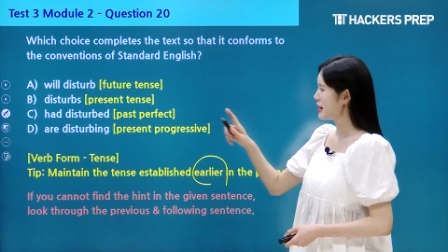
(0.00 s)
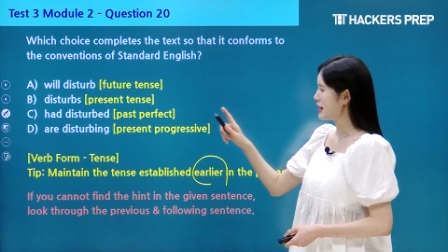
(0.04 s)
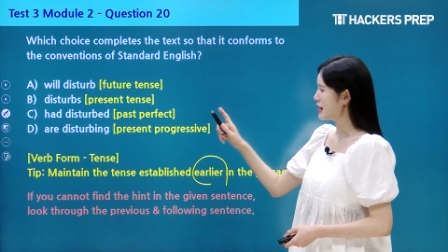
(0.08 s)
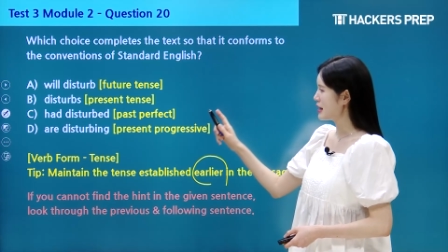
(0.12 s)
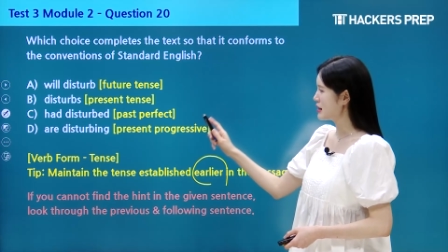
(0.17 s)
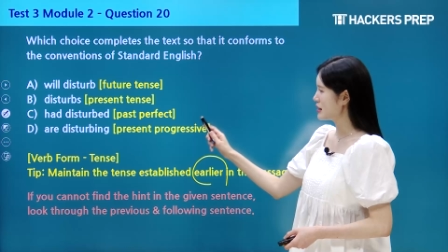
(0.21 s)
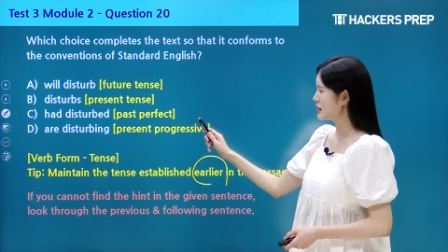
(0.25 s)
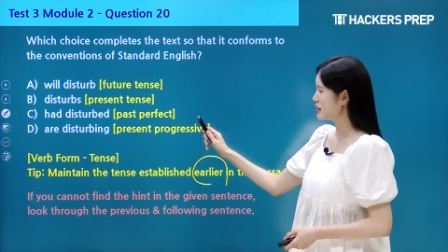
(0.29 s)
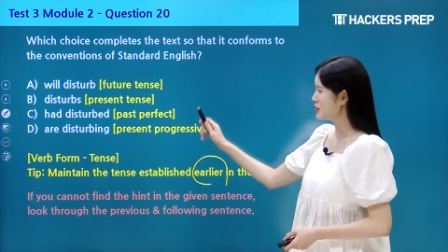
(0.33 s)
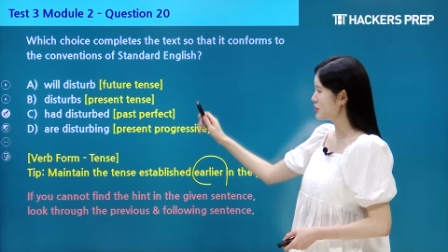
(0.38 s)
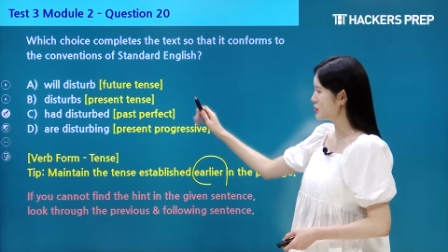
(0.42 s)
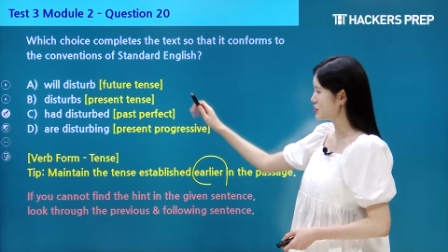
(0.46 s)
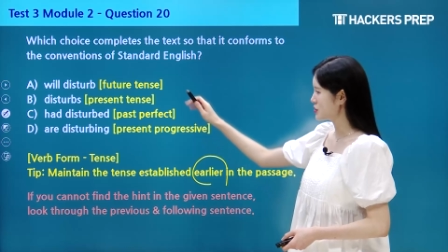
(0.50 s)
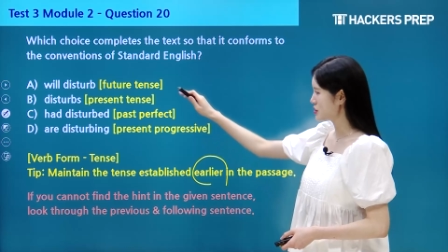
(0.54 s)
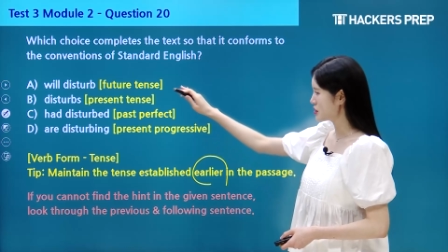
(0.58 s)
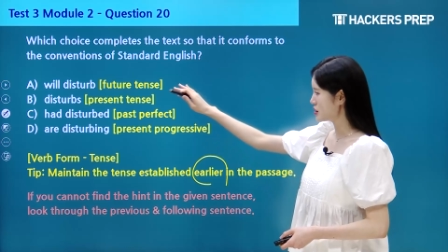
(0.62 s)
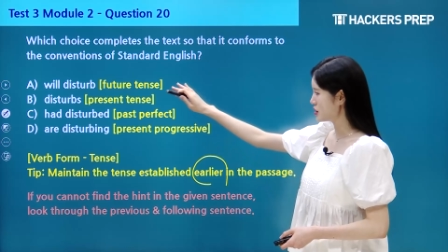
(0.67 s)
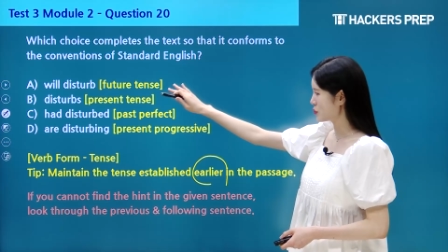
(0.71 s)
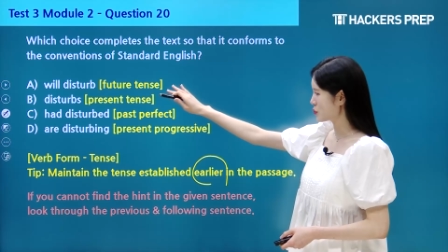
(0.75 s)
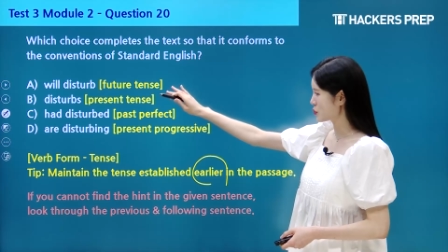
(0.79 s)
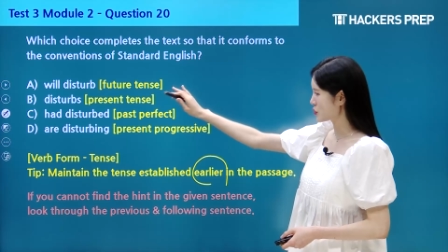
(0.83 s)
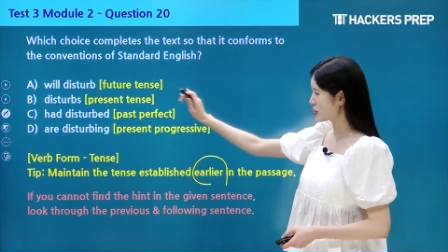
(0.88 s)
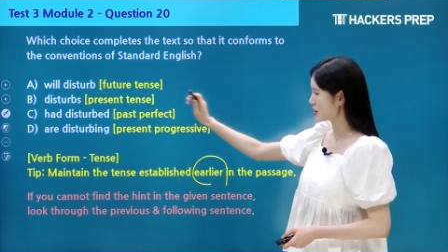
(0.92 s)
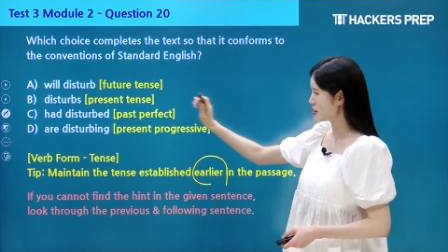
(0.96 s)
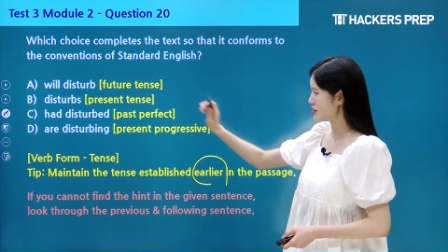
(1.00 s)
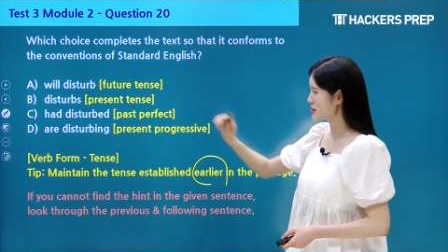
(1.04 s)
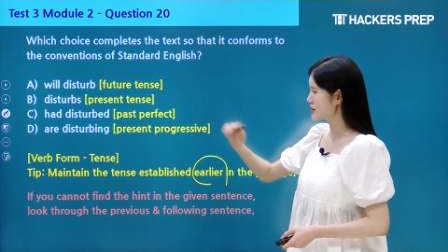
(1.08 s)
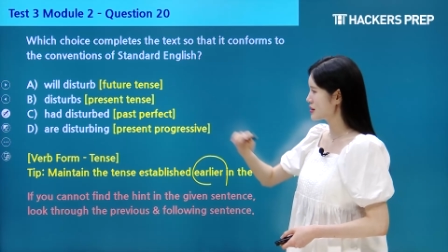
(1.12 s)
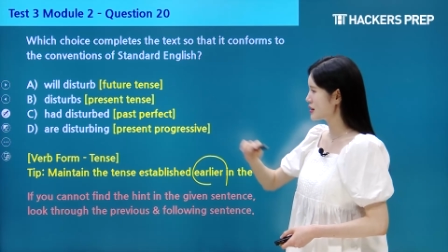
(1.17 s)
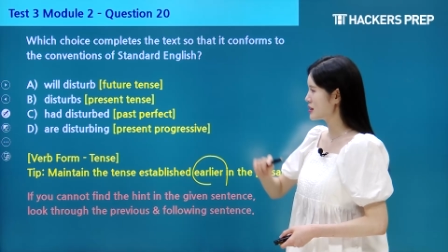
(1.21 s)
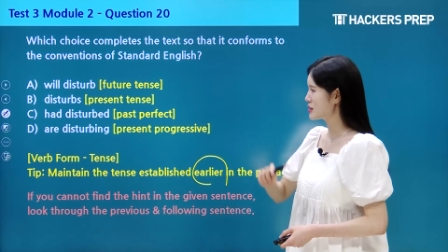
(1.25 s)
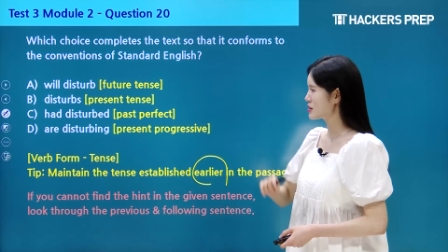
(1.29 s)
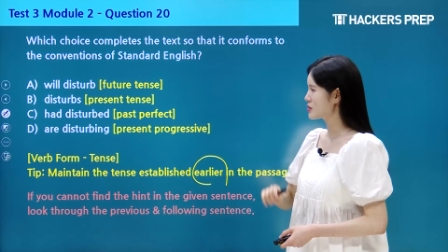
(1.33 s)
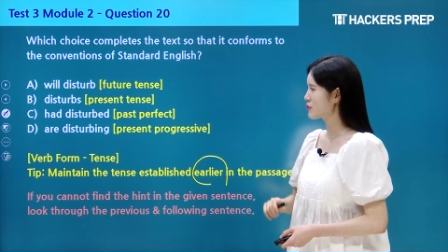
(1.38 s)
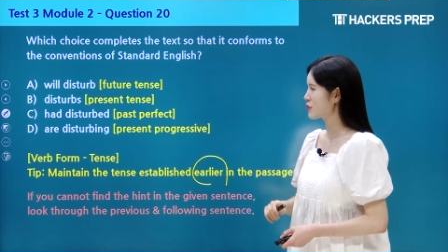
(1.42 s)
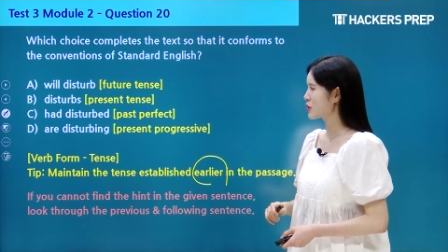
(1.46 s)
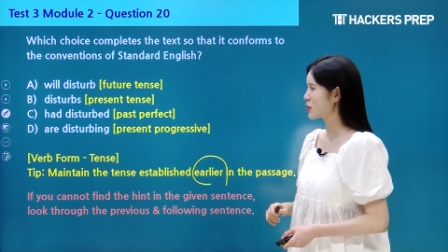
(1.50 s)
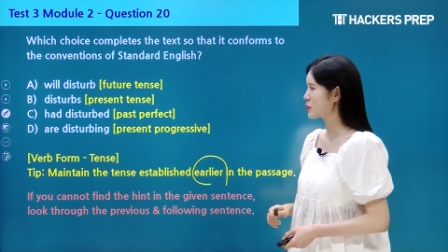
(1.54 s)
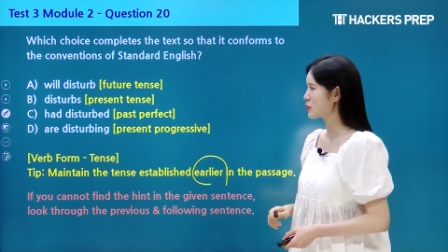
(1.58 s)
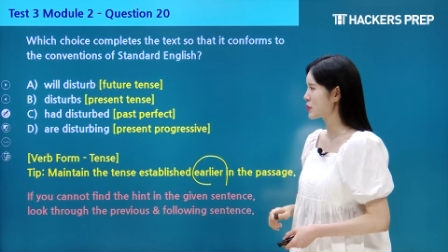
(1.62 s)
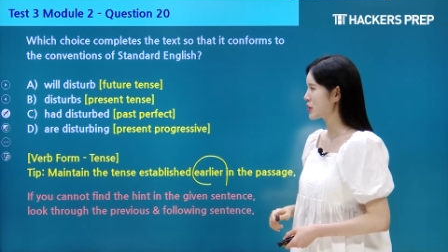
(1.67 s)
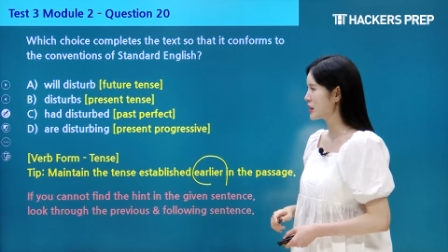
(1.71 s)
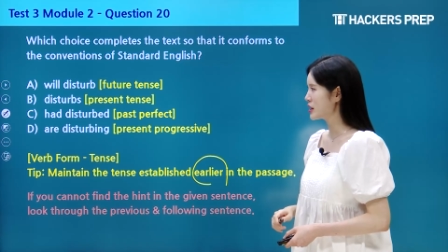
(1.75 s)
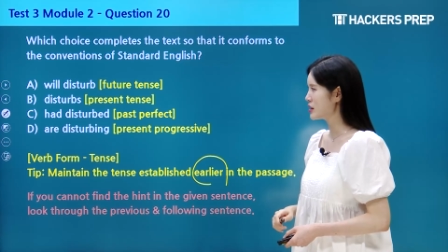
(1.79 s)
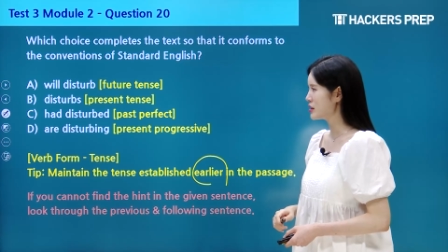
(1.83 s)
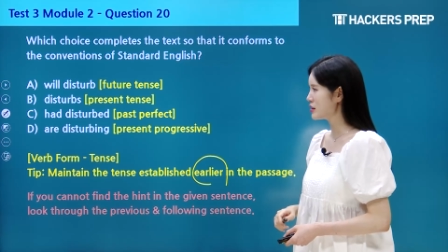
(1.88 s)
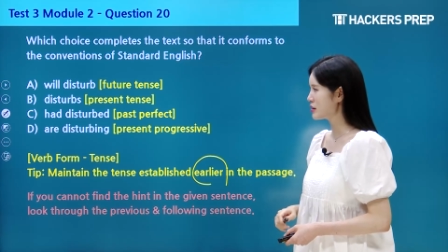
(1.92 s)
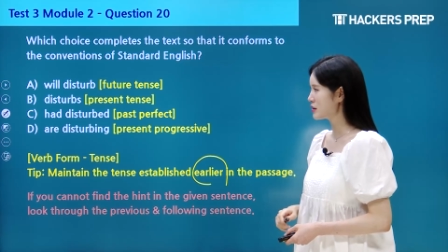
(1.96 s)
And then you see a present tense form
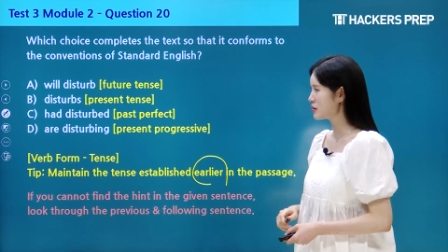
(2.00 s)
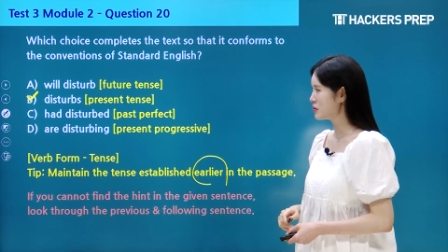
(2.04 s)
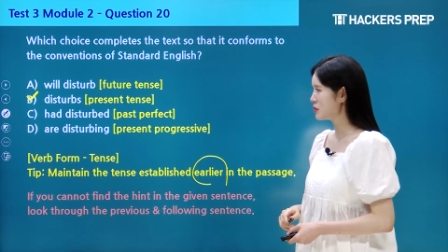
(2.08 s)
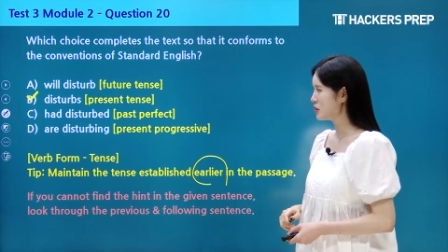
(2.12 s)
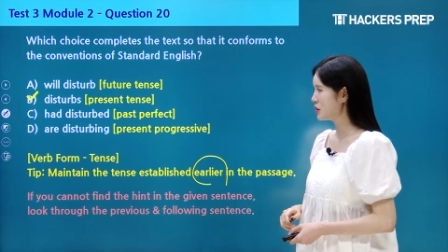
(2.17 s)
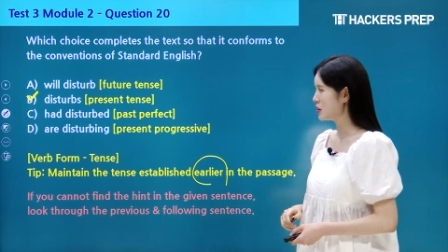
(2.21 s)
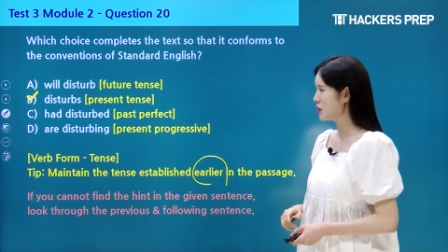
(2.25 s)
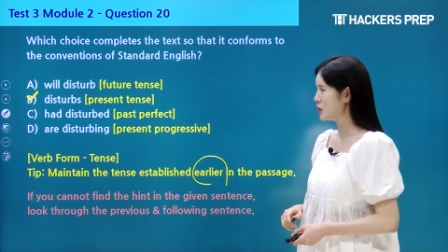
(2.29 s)
right here,